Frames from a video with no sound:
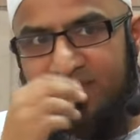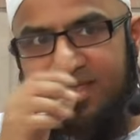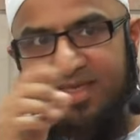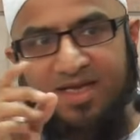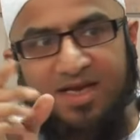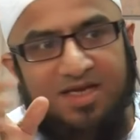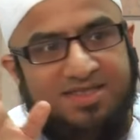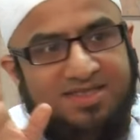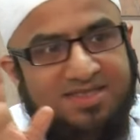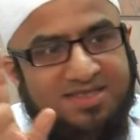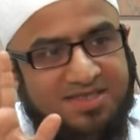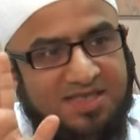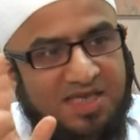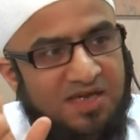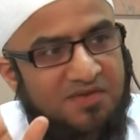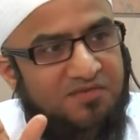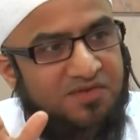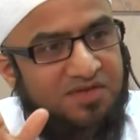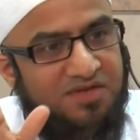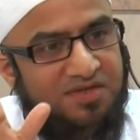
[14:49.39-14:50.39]
There are
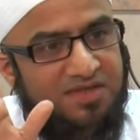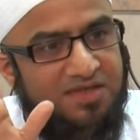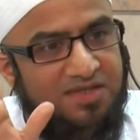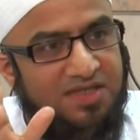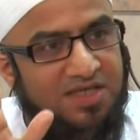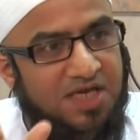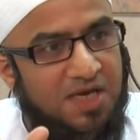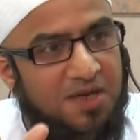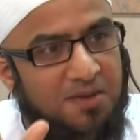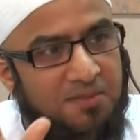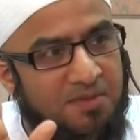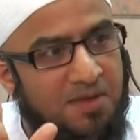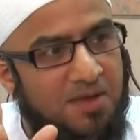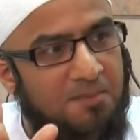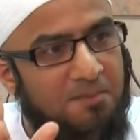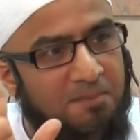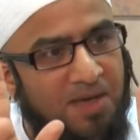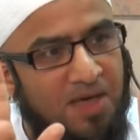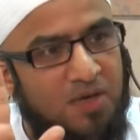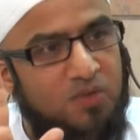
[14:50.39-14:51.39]
7
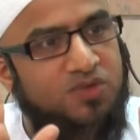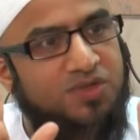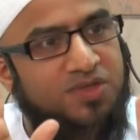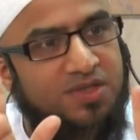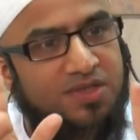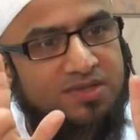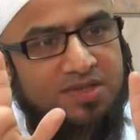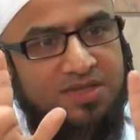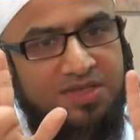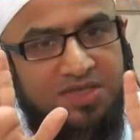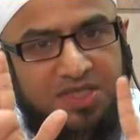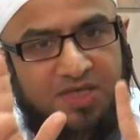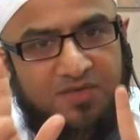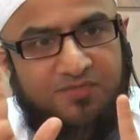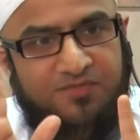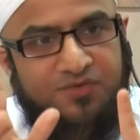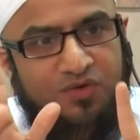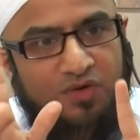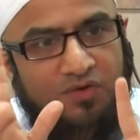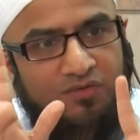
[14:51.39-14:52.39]
ni'mah, bounties and
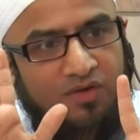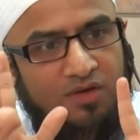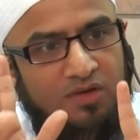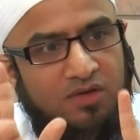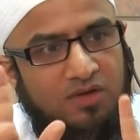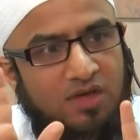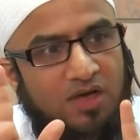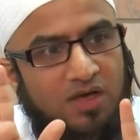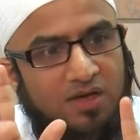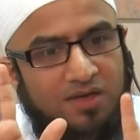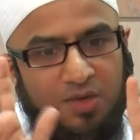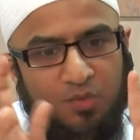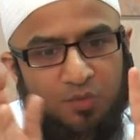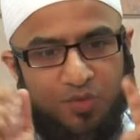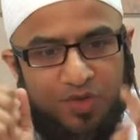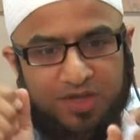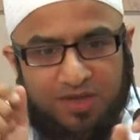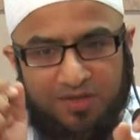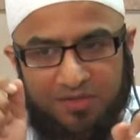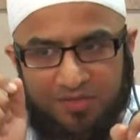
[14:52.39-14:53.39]
gifts of Allah that
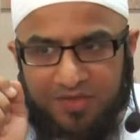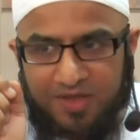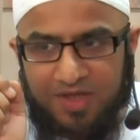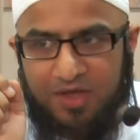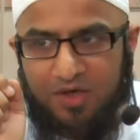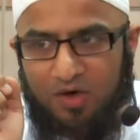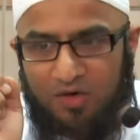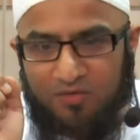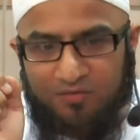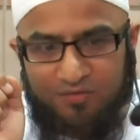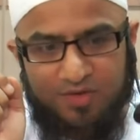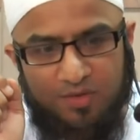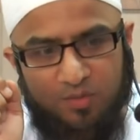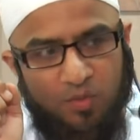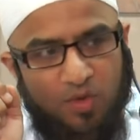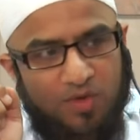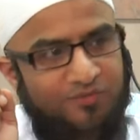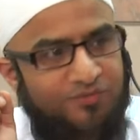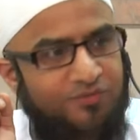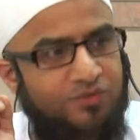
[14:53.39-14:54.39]
we can think of in
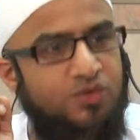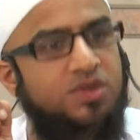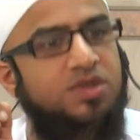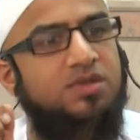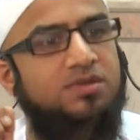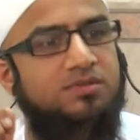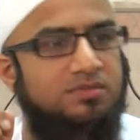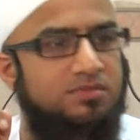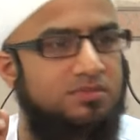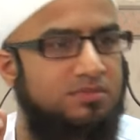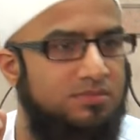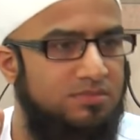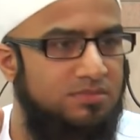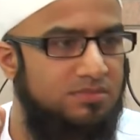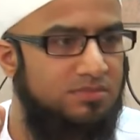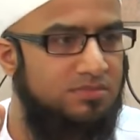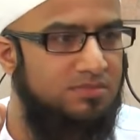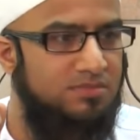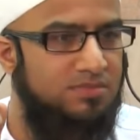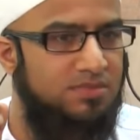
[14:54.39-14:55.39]
one food.
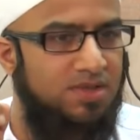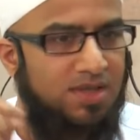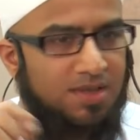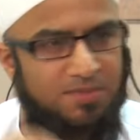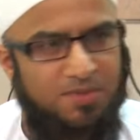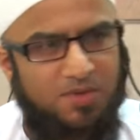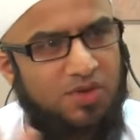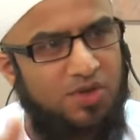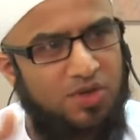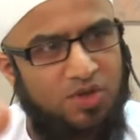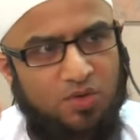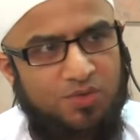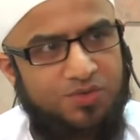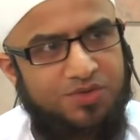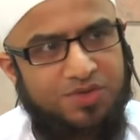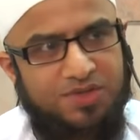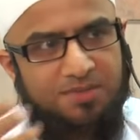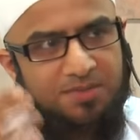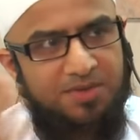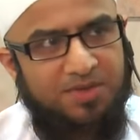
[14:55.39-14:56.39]
I'm not going to go
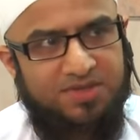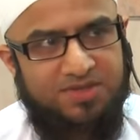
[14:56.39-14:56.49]
into them